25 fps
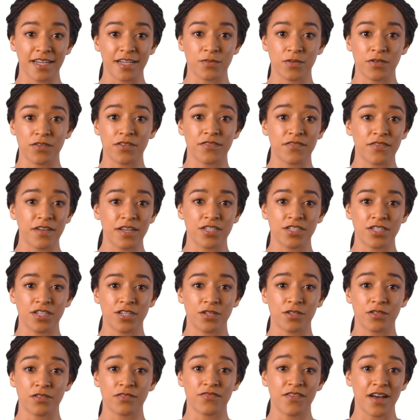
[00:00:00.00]
is with the feature
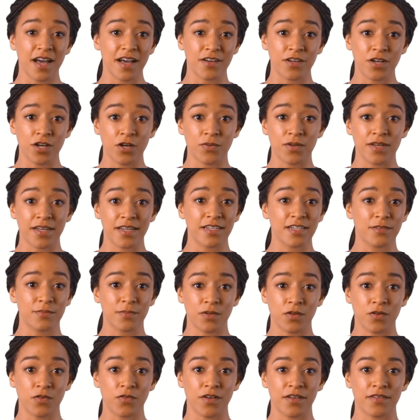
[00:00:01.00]
called Value
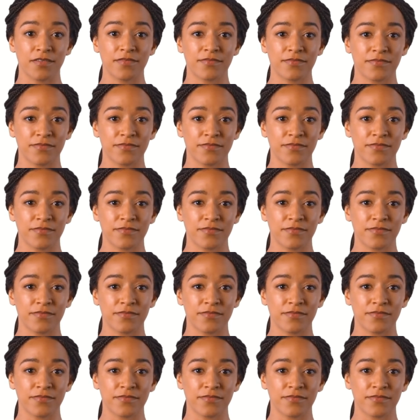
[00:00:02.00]
Explorer.